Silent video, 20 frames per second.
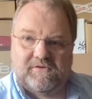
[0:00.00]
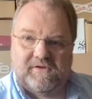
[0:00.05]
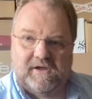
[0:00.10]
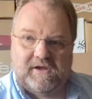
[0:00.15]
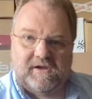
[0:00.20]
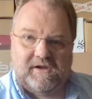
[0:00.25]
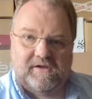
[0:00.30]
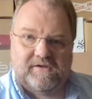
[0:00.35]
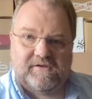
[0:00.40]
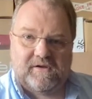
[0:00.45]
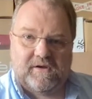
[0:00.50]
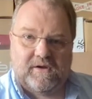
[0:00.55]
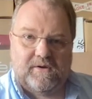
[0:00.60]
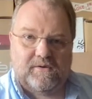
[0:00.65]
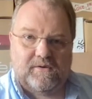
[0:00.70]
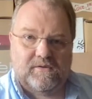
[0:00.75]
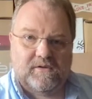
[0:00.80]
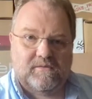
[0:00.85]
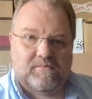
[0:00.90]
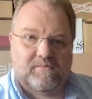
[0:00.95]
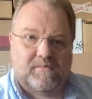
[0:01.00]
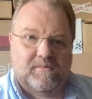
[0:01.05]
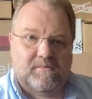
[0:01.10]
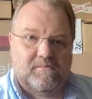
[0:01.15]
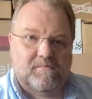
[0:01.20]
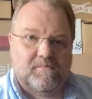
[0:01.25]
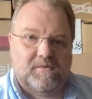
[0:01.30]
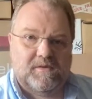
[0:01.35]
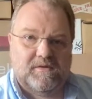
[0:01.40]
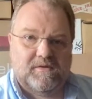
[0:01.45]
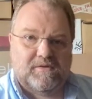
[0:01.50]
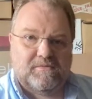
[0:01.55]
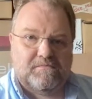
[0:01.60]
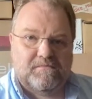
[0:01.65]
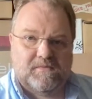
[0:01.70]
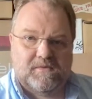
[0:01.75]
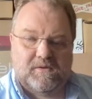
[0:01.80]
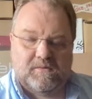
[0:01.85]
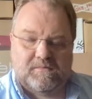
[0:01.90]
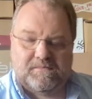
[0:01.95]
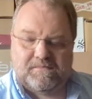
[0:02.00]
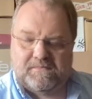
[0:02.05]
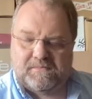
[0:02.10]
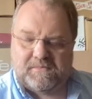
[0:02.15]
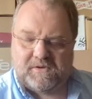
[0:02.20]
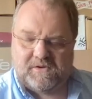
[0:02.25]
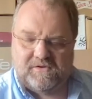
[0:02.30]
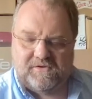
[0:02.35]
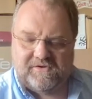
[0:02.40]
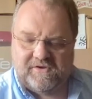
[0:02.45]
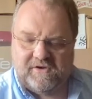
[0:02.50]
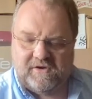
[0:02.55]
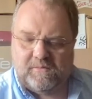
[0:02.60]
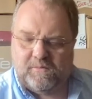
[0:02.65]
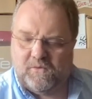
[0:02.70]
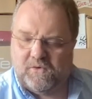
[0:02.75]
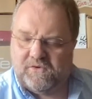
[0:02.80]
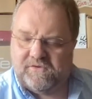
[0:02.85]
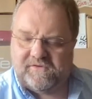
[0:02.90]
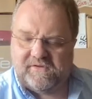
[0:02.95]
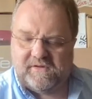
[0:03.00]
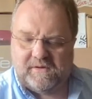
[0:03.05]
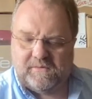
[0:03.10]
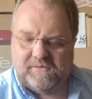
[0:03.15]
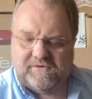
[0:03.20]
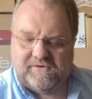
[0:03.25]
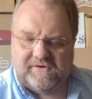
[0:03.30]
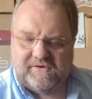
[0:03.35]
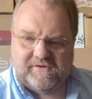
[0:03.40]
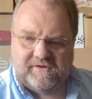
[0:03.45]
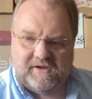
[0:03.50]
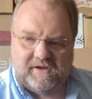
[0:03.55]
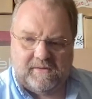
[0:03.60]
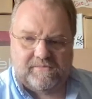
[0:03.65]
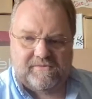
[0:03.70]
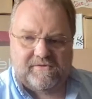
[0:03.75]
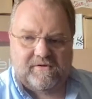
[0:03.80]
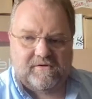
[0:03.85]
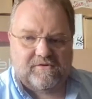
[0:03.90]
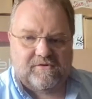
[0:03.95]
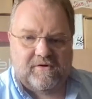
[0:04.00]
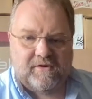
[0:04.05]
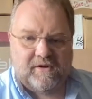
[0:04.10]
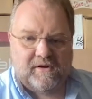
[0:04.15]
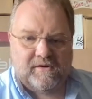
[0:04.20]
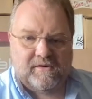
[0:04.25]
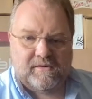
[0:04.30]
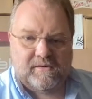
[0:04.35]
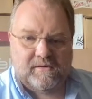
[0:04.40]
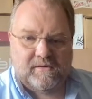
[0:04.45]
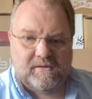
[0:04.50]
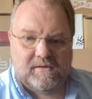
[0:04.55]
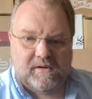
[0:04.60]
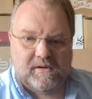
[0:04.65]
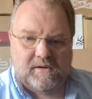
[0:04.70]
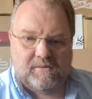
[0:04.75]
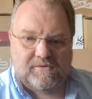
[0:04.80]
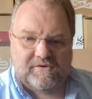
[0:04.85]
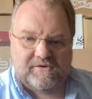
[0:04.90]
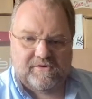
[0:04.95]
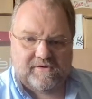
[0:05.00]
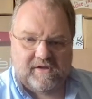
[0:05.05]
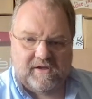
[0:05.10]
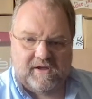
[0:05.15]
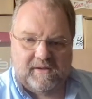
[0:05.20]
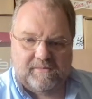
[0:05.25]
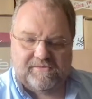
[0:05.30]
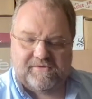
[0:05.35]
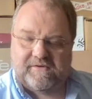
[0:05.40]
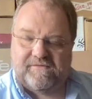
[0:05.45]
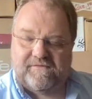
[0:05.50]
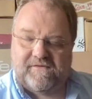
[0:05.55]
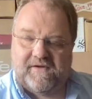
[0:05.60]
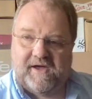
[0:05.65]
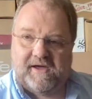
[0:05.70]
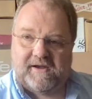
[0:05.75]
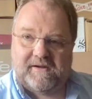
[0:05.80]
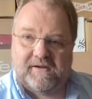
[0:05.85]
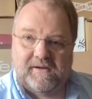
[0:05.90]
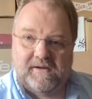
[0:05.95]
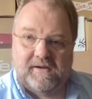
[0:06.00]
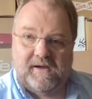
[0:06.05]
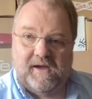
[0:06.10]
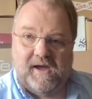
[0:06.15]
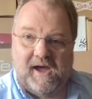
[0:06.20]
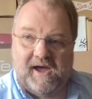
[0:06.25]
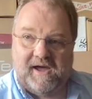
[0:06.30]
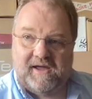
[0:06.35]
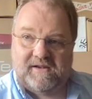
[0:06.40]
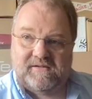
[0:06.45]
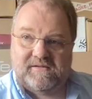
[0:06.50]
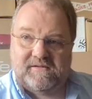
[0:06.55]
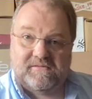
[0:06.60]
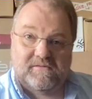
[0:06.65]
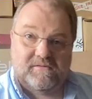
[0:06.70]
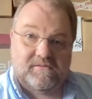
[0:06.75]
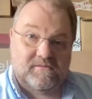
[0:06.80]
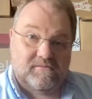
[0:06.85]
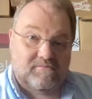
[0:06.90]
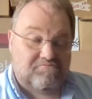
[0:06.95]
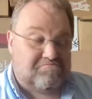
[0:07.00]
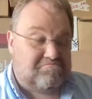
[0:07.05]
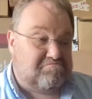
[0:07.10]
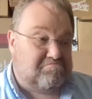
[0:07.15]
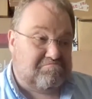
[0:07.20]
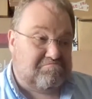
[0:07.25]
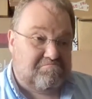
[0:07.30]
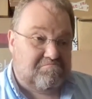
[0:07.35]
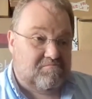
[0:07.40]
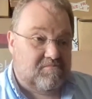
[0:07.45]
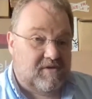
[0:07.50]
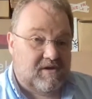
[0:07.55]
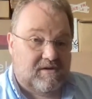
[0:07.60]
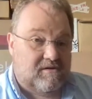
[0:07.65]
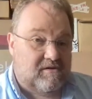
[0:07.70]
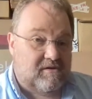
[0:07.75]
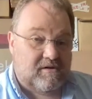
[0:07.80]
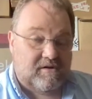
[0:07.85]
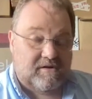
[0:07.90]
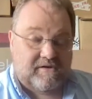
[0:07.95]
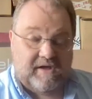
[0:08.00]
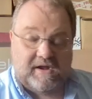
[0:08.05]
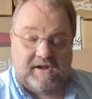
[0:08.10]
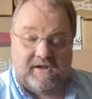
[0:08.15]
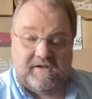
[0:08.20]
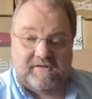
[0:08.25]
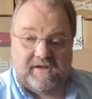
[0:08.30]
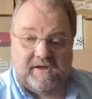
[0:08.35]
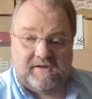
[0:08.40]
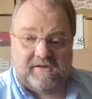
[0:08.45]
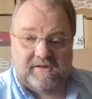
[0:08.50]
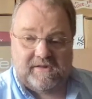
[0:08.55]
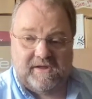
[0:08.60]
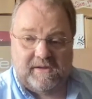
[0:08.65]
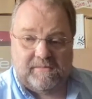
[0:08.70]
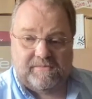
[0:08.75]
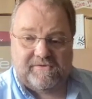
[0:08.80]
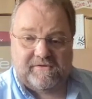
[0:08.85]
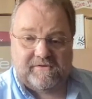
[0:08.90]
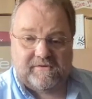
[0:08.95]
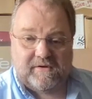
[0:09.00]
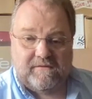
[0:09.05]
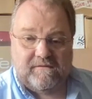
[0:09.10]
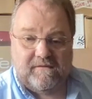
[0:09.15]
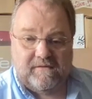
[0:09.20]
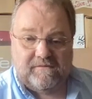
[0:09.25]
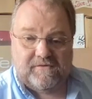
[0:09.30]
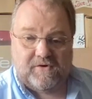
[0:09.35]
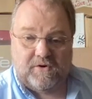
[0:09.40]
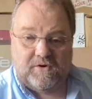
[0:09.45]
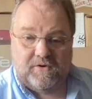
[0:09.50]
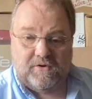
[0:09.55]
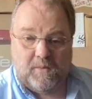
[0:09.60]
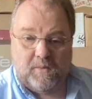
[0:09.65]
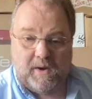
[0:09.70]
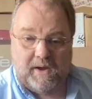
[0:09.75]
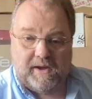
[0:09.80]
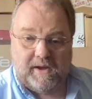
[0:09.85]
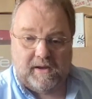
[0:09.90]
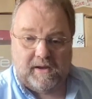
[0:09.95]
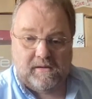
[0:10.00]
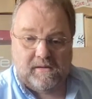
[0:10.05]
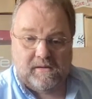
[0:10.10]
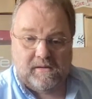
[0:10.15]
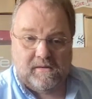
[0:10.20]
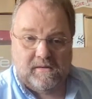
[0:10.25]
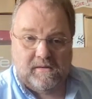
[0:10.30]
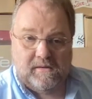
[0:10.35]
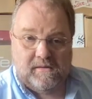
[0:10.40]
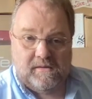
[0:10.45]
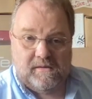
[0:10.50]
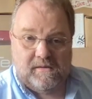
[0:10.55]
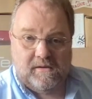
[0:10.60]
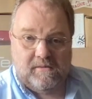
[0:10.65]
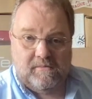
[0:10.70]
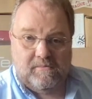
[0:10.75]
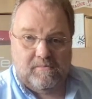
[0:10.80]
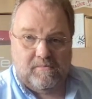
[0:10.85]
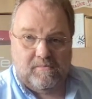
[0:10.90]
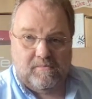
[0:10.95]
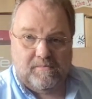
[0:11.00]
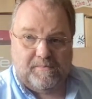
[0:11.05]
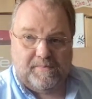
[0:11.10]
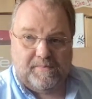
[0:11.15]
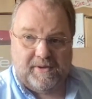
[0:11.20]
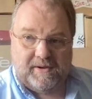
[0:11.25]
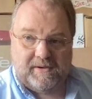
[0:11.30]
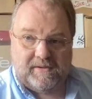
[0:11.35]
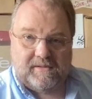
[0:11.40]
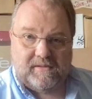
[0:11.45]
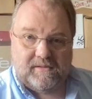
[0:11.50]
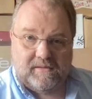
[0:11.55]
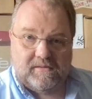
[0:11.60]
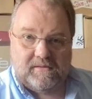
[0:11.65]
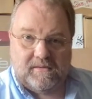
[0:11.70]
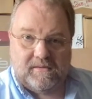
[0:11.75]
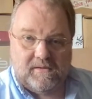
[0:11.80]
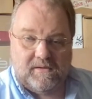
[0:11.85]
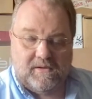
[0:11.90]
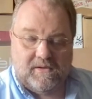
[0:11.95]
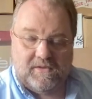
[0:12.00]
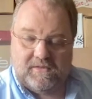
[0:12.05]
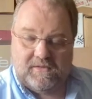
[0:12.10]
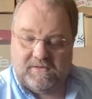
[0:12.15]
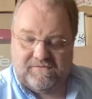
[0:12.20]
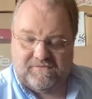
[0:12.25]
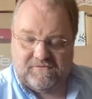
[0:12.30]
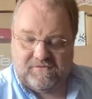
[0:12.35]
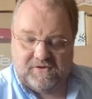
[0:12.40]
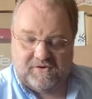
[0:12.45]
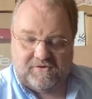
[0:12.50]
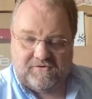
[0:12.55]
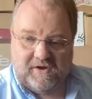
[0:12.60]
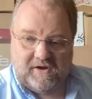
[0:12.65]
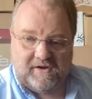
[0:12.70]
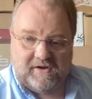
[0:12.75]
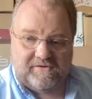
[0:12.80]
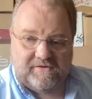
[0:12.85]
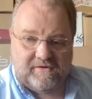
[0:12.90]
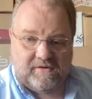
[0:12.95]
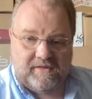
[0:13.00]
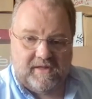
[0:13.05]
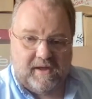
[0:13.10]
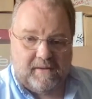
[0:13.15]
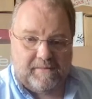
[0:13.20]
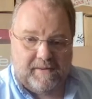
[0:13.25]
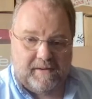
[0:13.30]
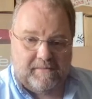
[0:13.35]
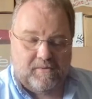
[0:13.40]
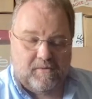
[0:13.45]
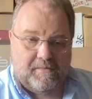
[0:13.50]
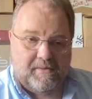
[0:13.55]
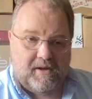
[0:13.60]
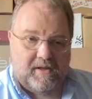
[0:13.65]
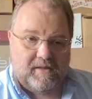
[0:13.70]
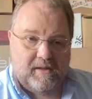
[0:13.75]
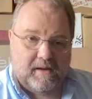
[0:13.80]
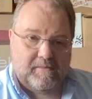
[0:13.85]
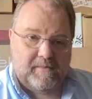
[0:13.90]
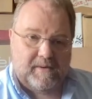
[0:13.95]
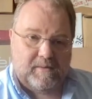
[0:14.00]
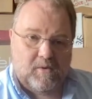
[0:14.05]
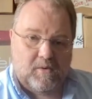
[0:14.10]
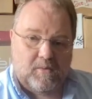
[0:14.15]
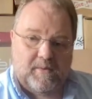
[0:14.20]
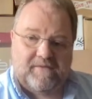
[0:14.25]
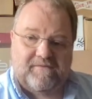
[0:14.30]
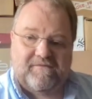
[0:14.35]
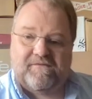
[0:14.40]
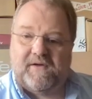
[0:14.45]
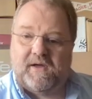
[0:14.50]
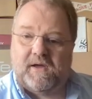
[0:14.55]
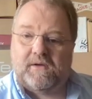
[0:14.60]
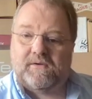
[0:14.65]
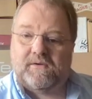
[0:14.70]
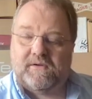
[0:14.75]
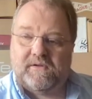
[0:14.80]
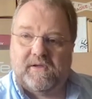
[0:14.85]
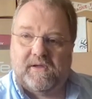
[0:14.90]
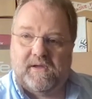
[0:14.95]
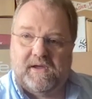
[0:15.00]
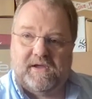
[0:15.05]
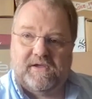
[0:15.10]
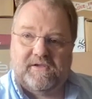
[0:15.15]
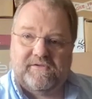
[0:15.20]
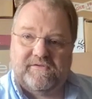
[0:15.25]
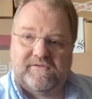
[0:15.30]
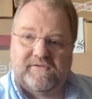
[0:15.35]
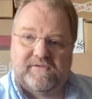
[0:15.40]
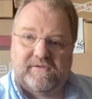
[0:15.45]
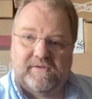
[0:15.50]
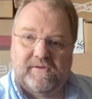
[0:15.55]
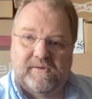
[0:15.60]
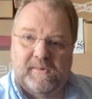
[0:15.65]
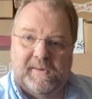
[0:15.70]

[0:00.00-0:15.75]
10 years ago, the concern was that it was just a hipster trend. It was just a hipster fad. And it's sort of 10 years later, the hipsters have gone away, but the trend is still there. People buy that. I mean, what we found is,